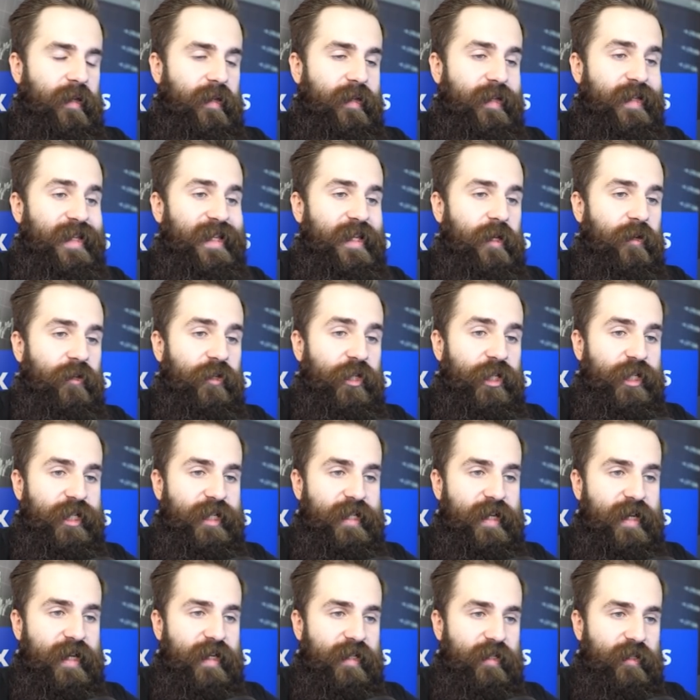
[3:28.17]
He or she
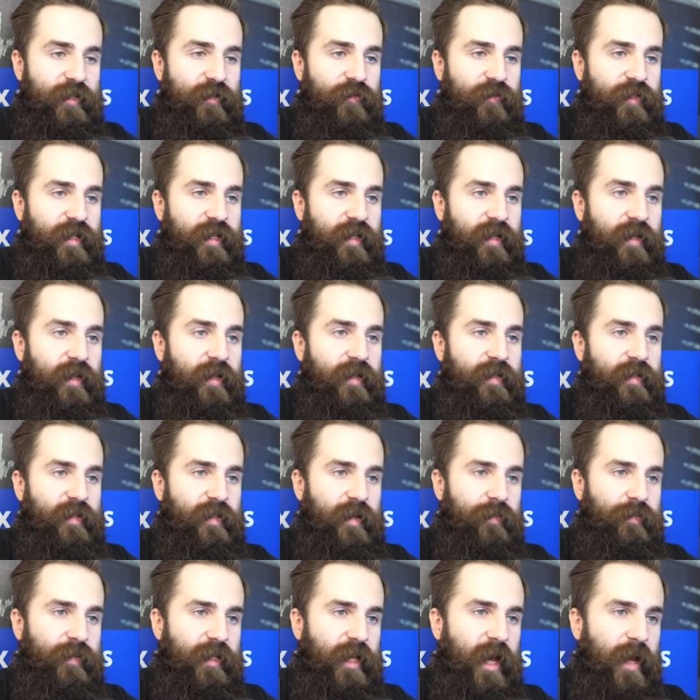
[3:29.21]
is using
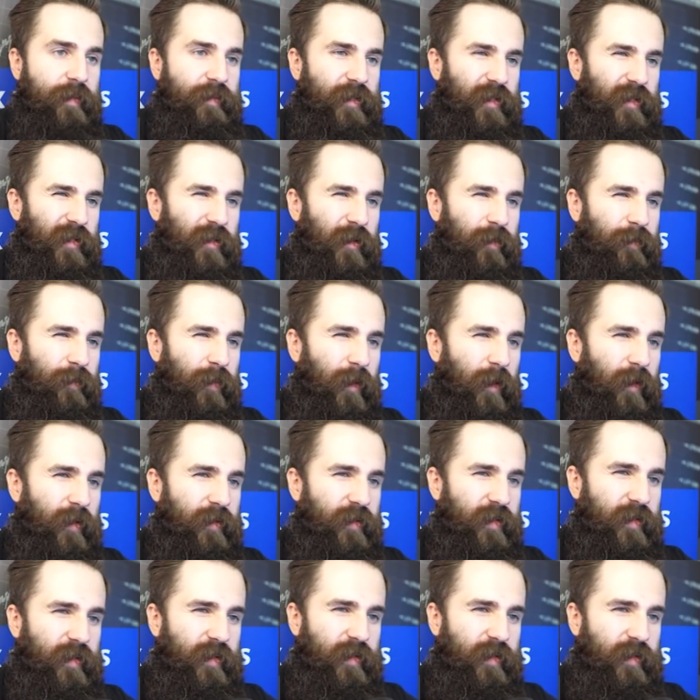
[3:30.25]
sometimes stop loss,